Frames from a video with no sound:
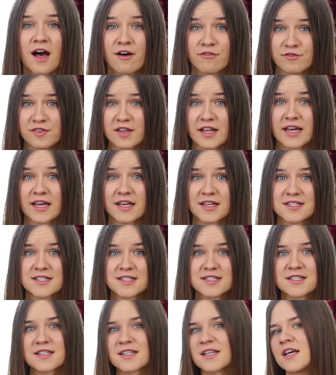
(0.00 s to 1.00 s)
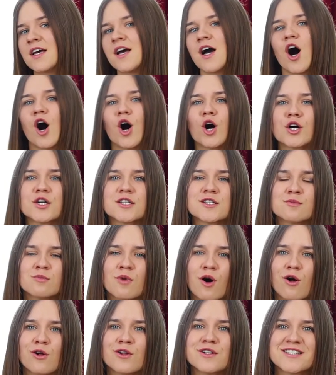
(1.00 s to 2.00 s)
Cufflinks are
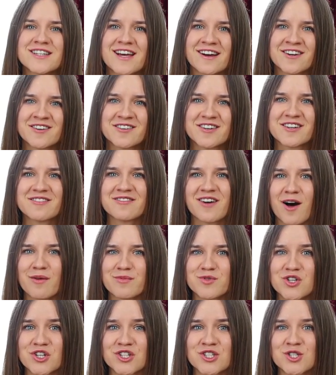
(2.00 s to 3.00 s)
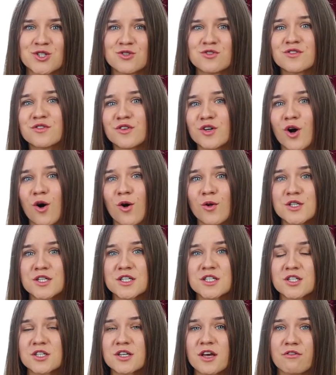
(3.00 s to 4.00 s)
small decorative objects used for
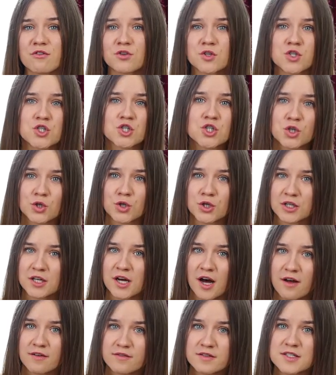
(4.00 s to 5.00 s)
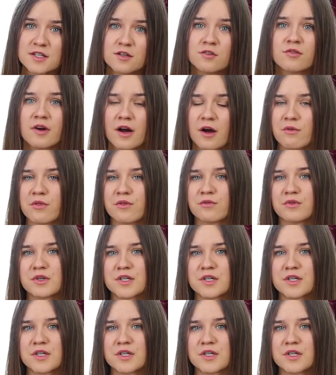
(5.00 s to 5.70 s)
holding together a shirt cuffs around the